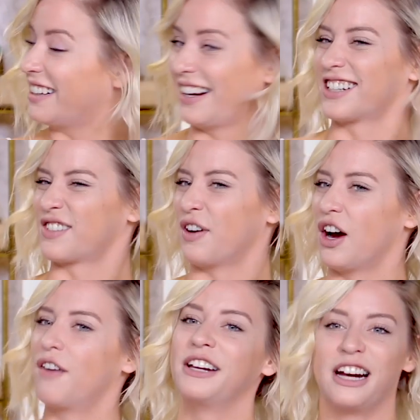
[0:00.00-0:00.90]
eat eggs
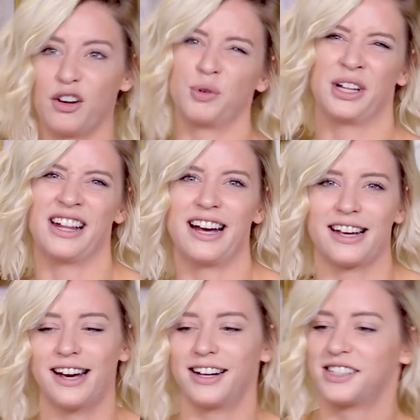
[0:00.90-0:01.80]
very often. I don't really
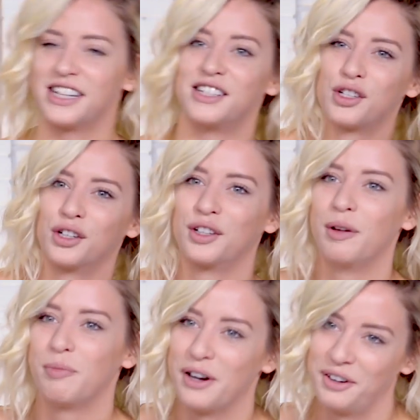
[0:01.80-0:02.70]
like eggs. Insert
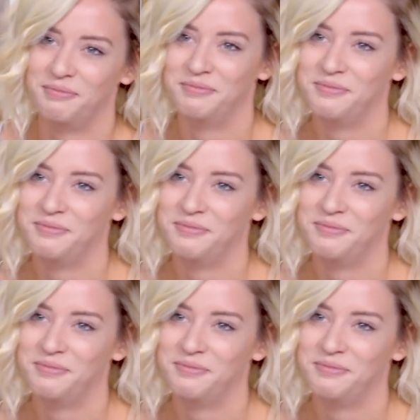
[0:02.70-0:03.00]
clip here.